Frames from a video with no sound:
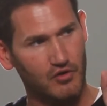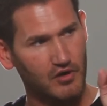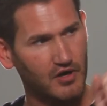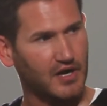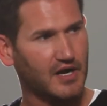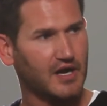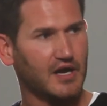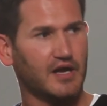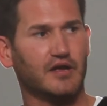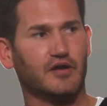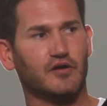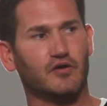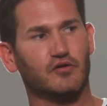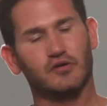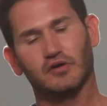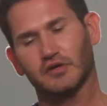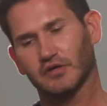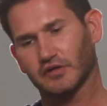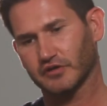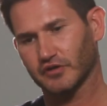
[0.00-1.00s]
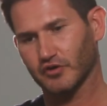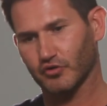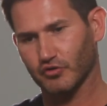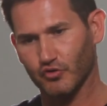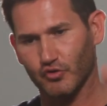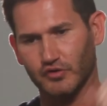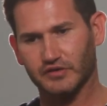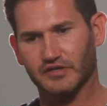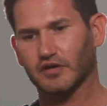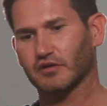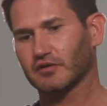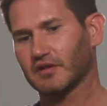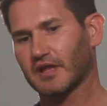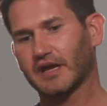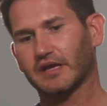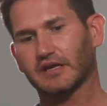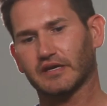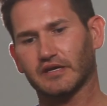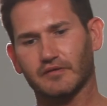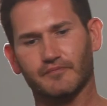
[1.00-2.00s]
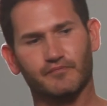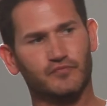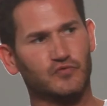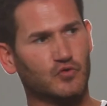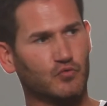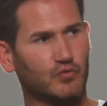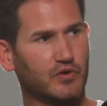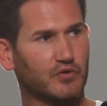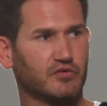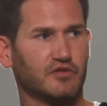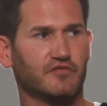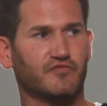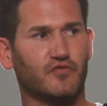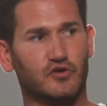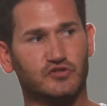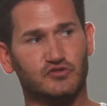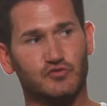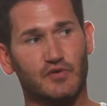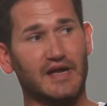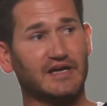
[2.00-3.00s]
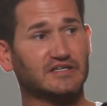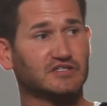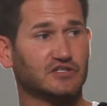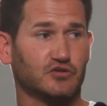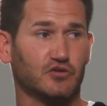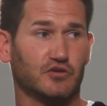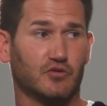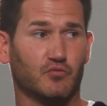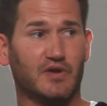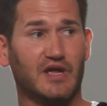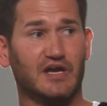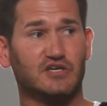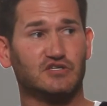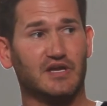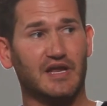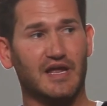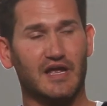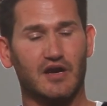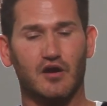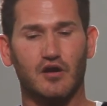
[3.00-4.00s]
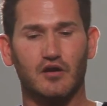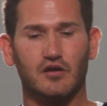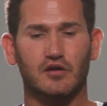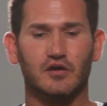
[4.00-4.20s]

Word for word: Ohio, you know, or North Carolina, we were the folks who executed. We actually had our